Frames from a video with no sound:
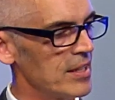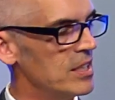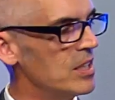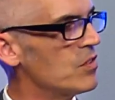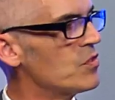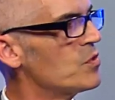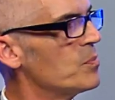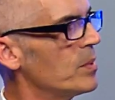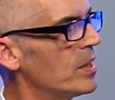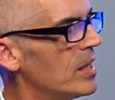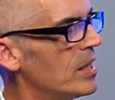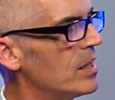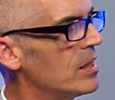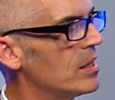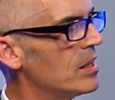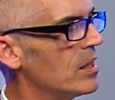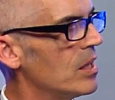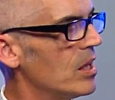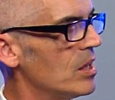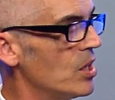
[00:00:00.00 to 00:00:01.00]
gives me
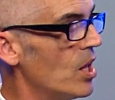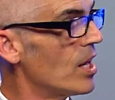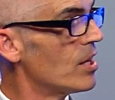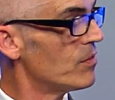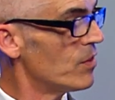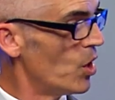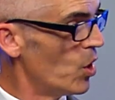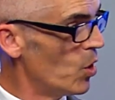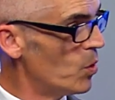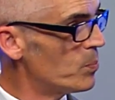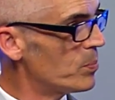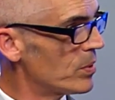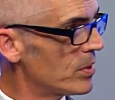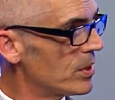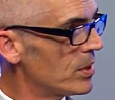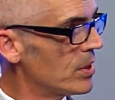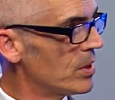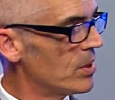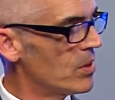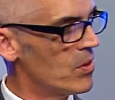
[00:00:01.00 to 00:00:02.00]
a lot of hope
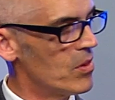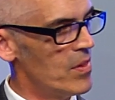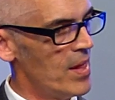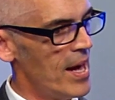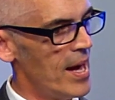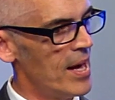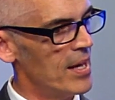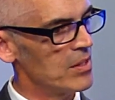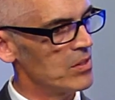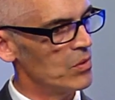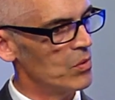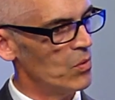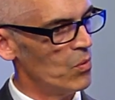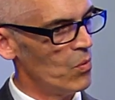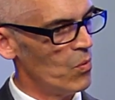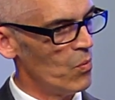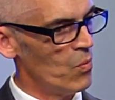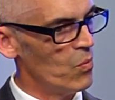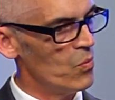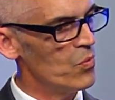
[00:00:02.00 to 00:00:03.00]
that
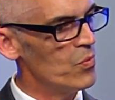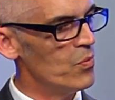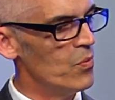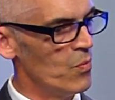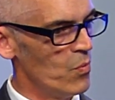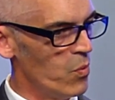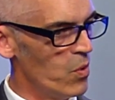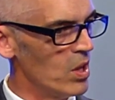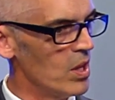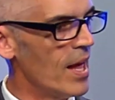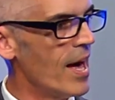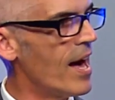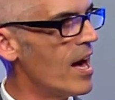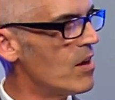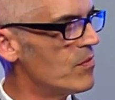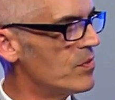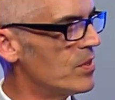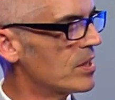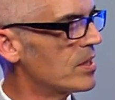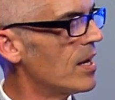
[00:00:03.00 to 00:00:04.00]
we'll
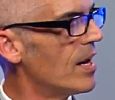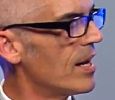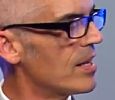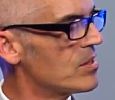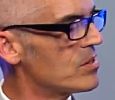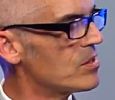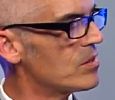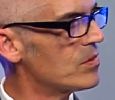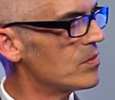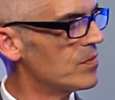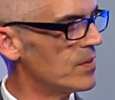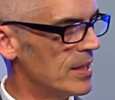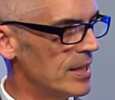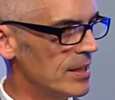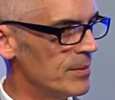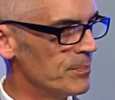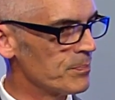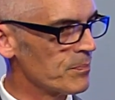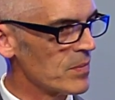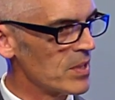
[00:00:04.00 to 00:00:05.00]
have the kinds of
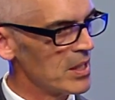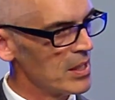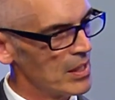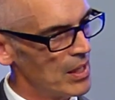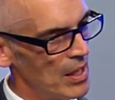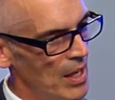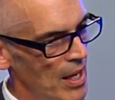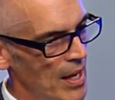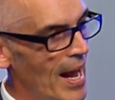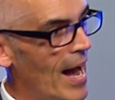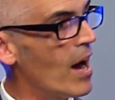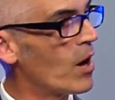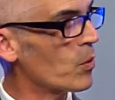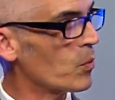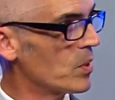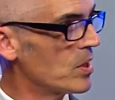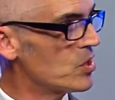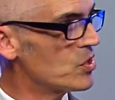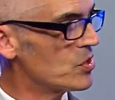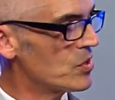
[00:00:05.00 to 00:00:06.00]

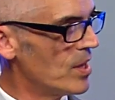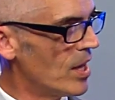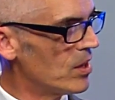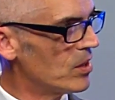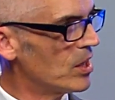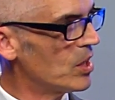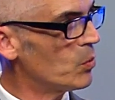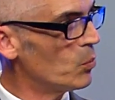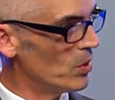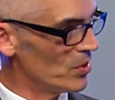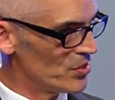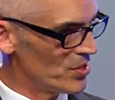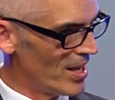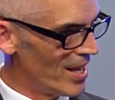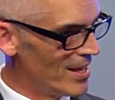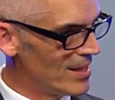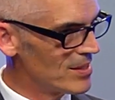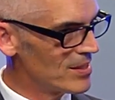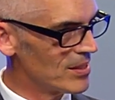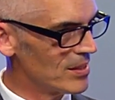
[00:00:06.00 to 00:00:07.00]
outreach that it will
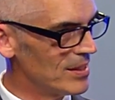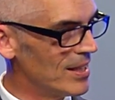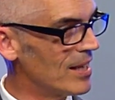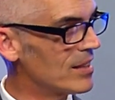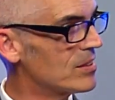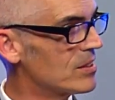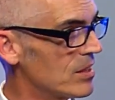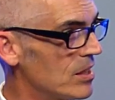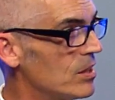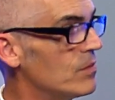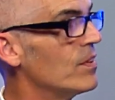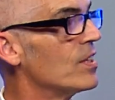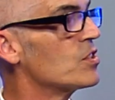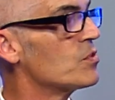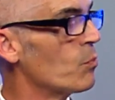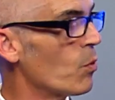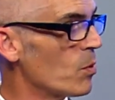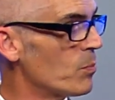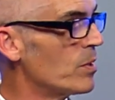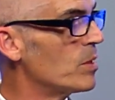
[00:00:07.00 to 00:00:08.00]
take to convince
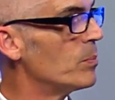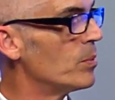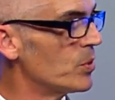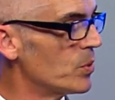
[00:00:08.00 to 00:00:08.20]
more people